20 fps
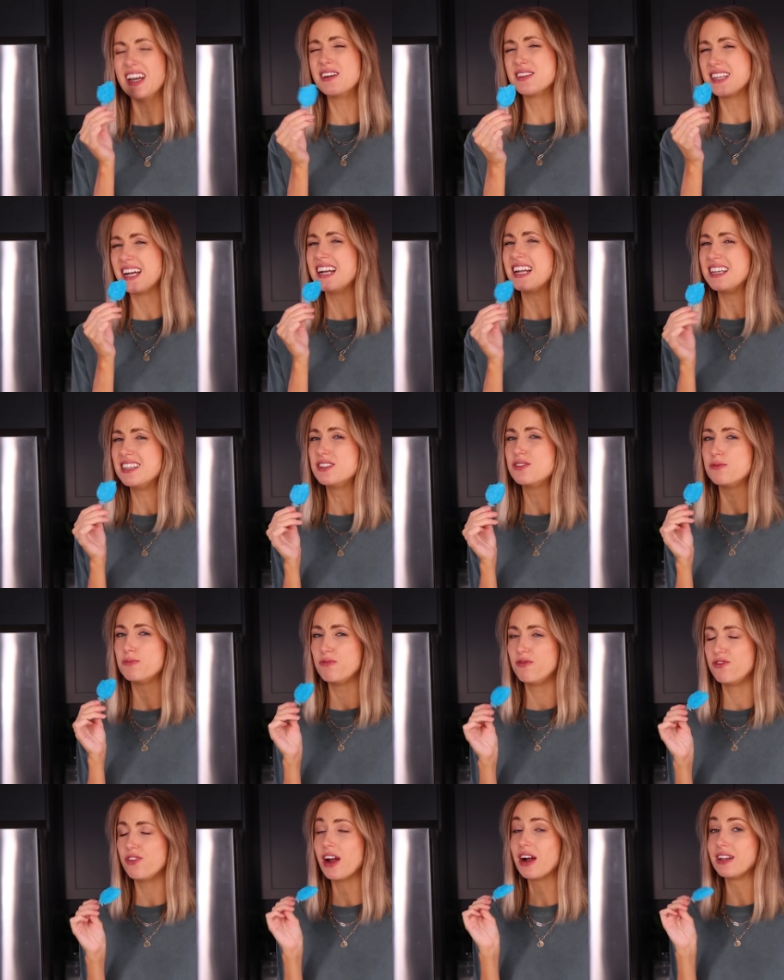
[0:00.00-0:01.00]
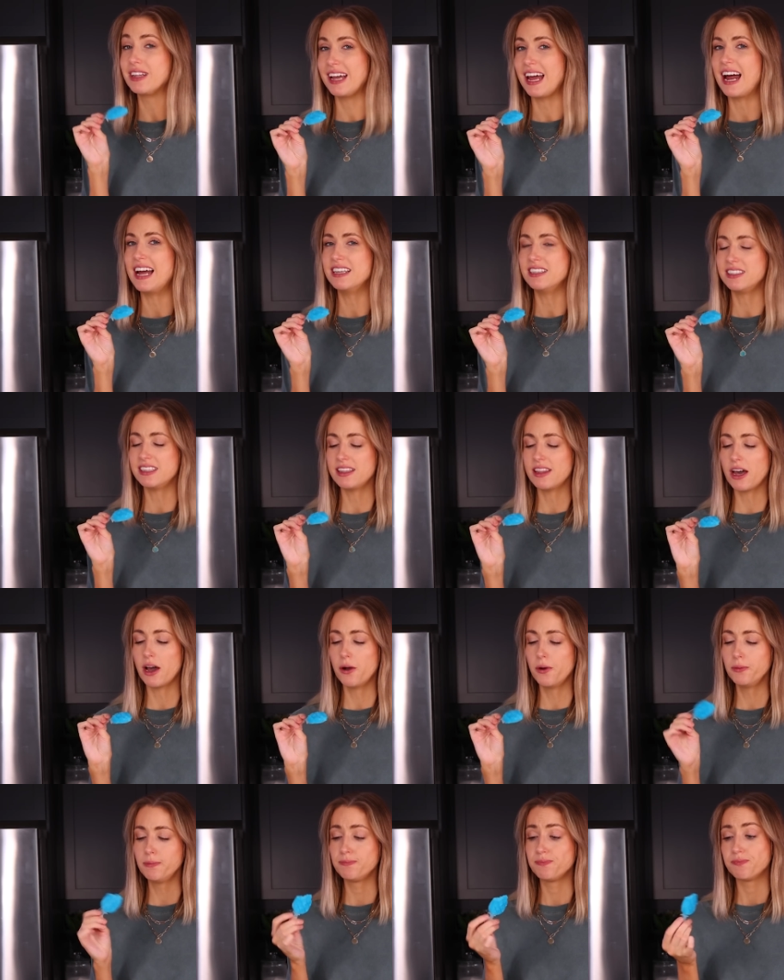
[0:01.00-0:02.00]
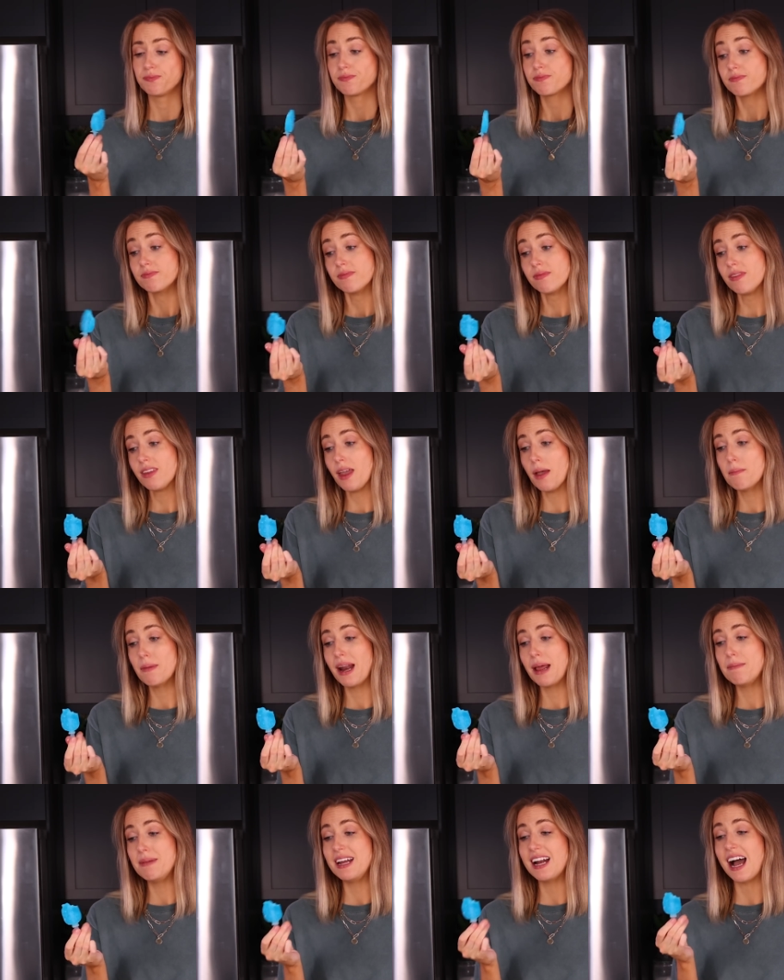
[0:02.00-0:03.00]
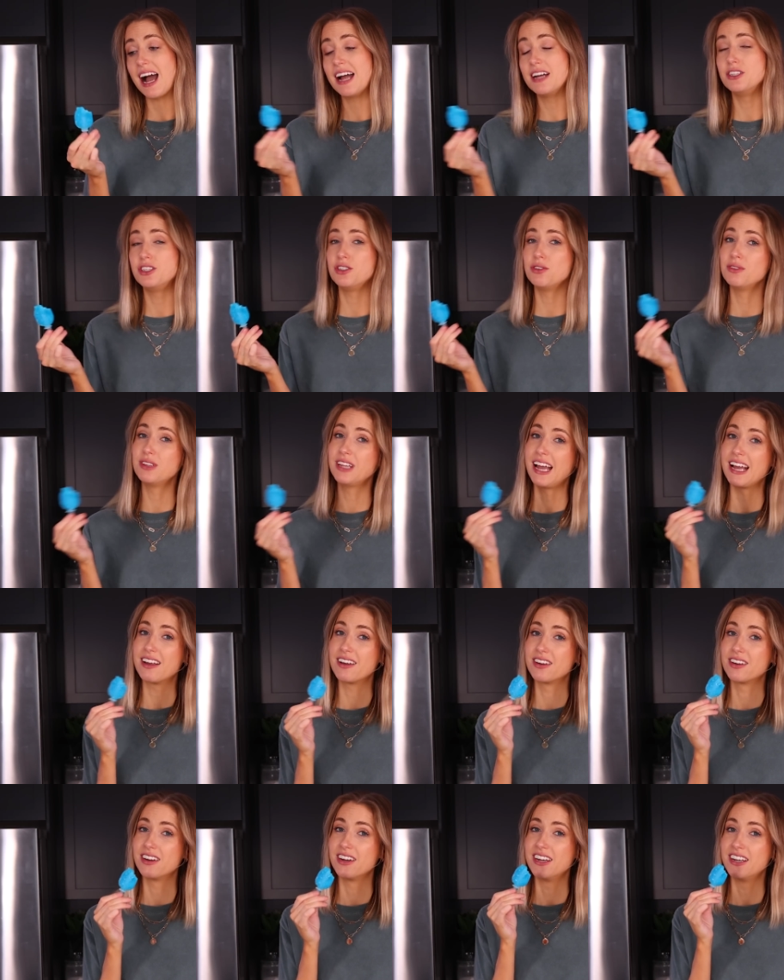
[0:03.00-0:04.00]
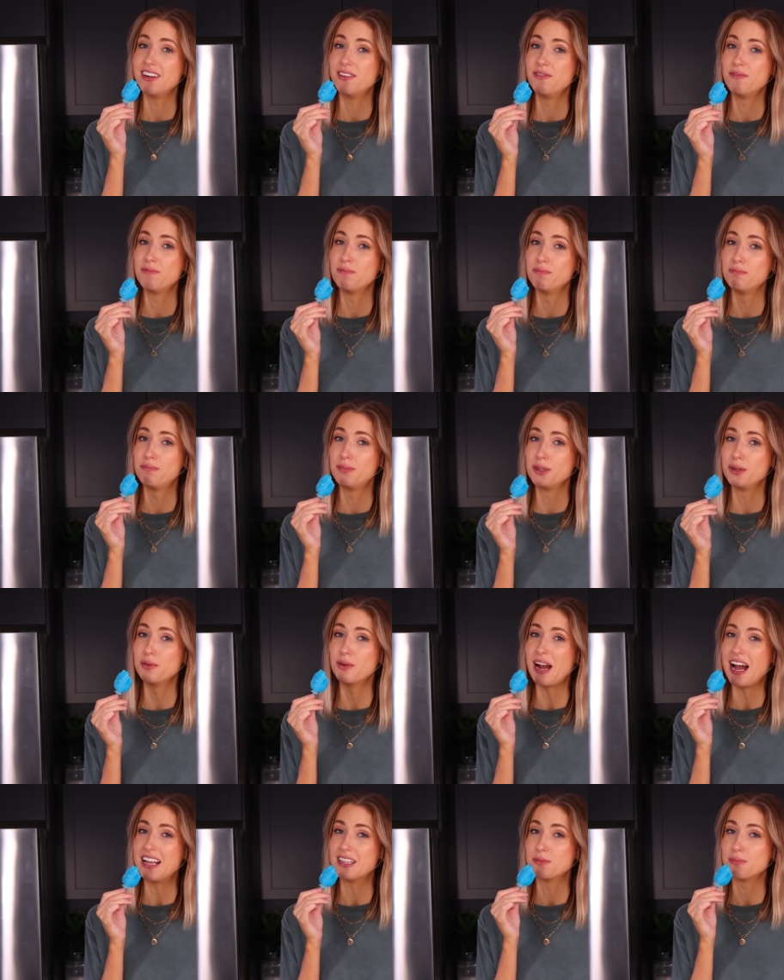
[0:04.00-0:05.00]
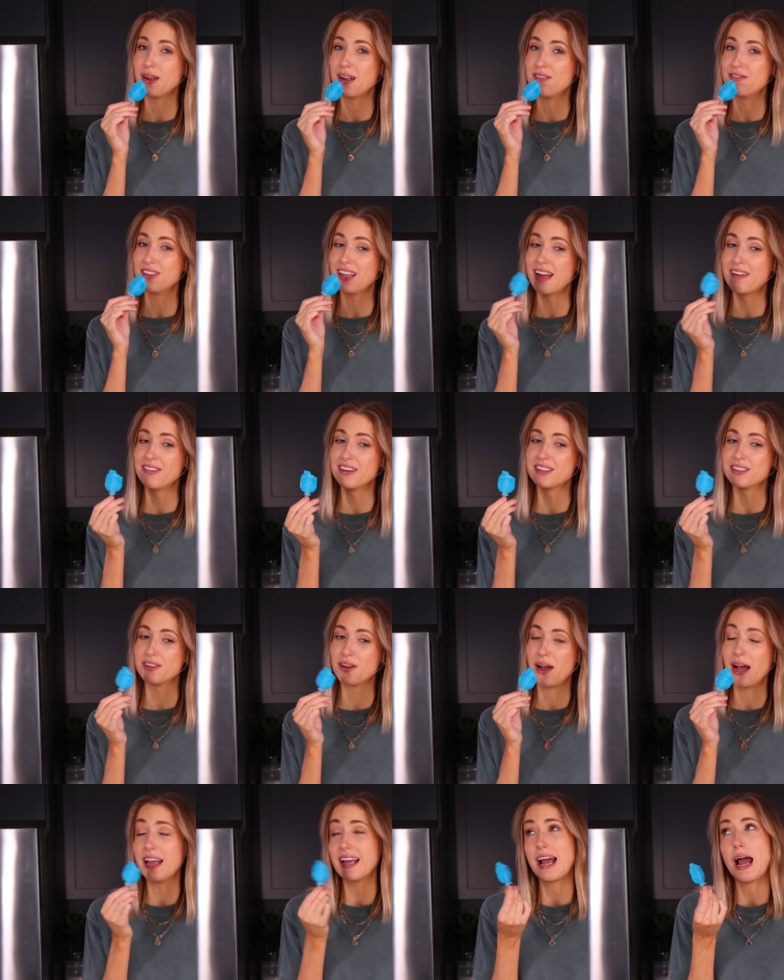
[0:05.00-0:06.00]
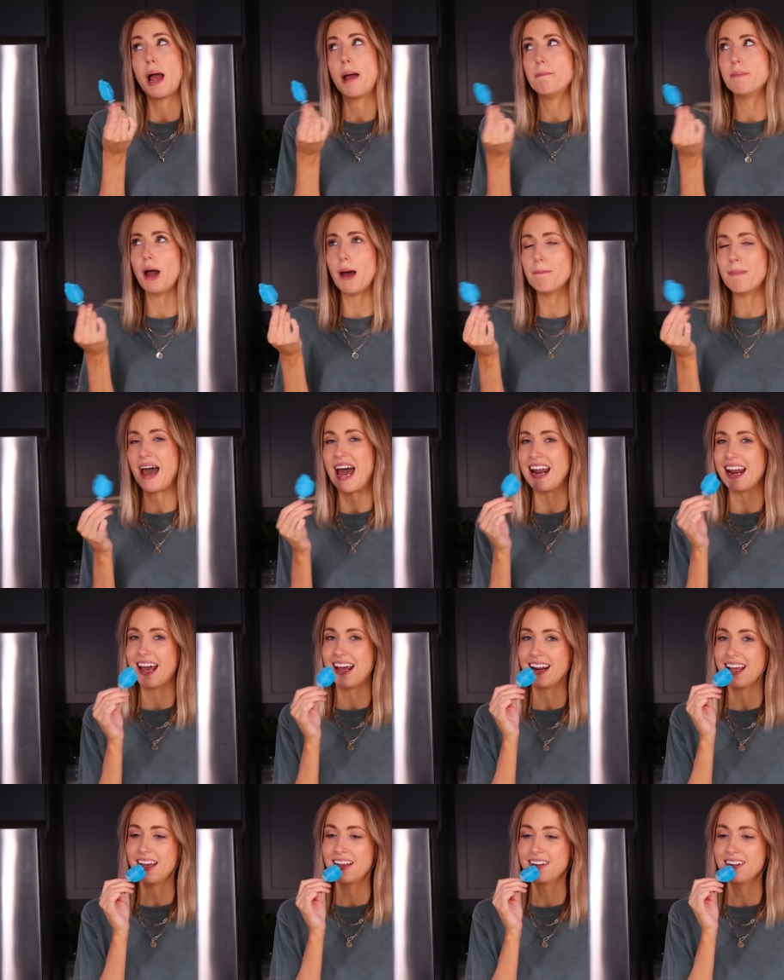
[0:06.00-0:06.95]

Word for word: The outside is fairly icy though, but I mean, I do like a good blue raspberry flavor, so like, I'm not mad at